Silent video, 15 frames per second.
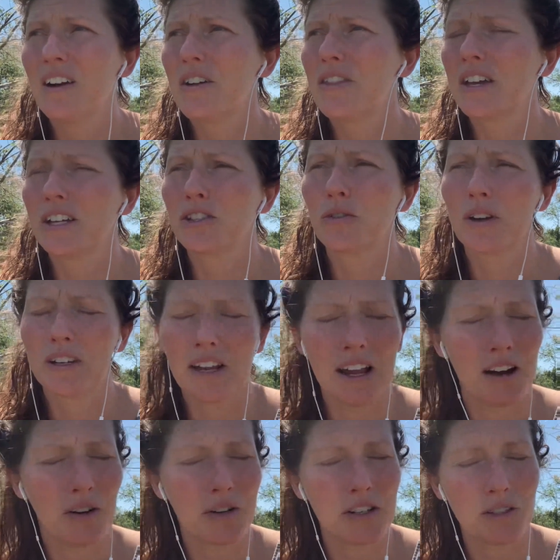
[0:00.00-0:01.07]
things right
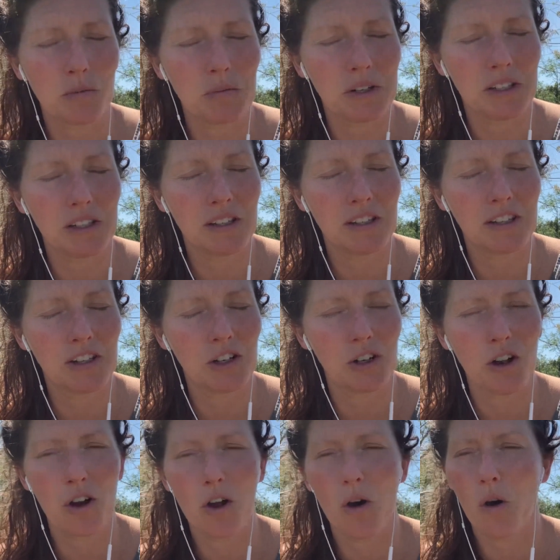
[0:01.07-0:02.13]
now doesn't mean you're
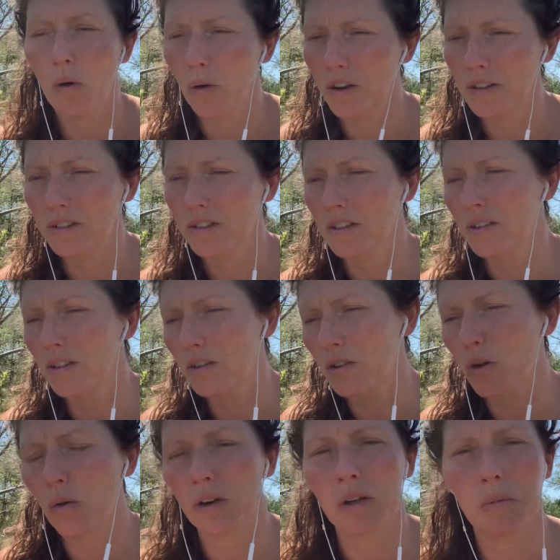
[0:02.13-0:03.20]
not always
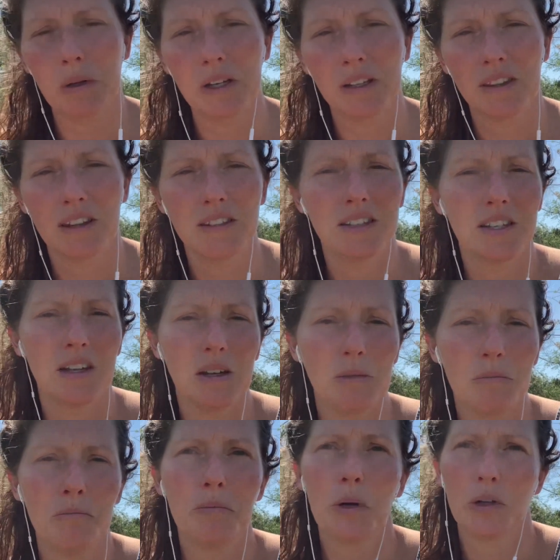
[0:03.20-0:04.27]
going to be in that
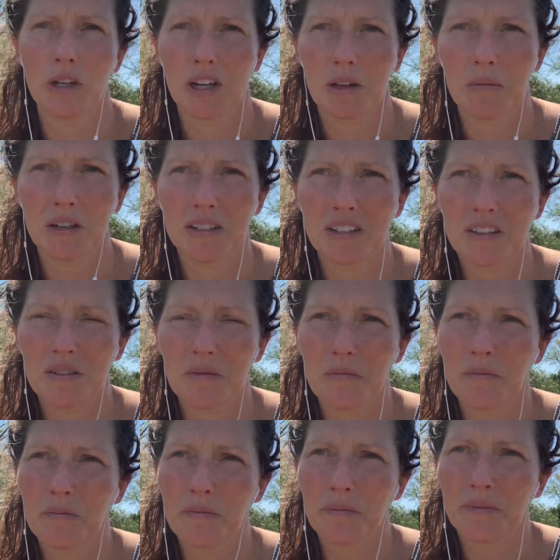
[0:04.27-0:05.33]
same predicament.
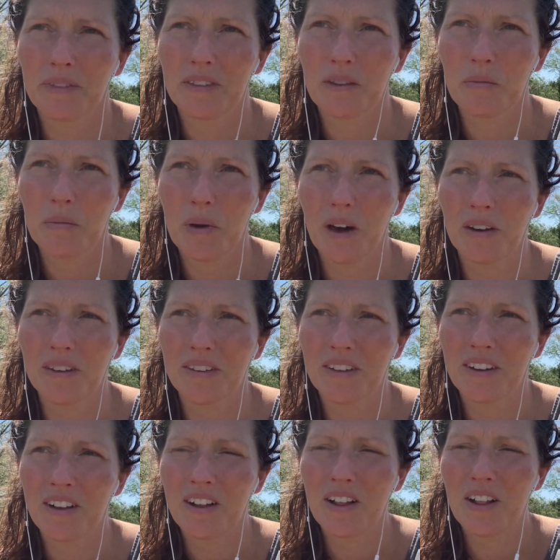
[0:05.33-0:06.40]
But
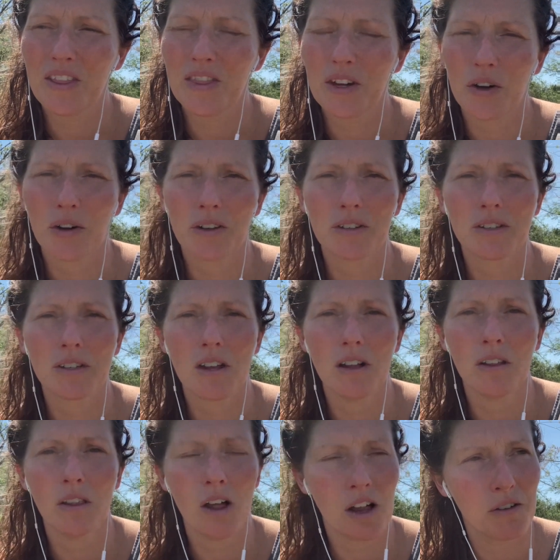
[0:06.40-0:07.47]
there's a
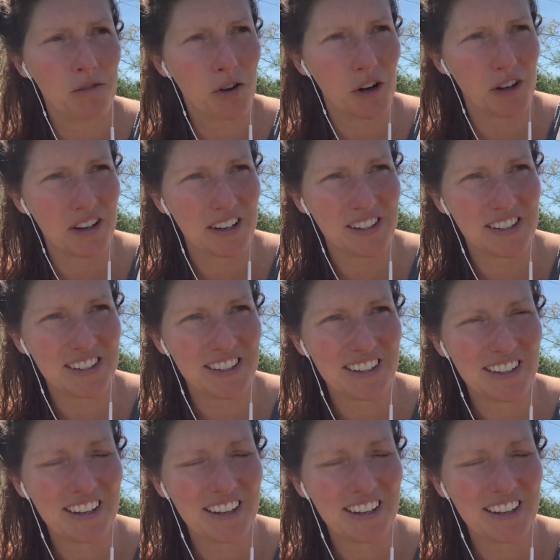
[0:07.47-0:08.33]
lot of goodness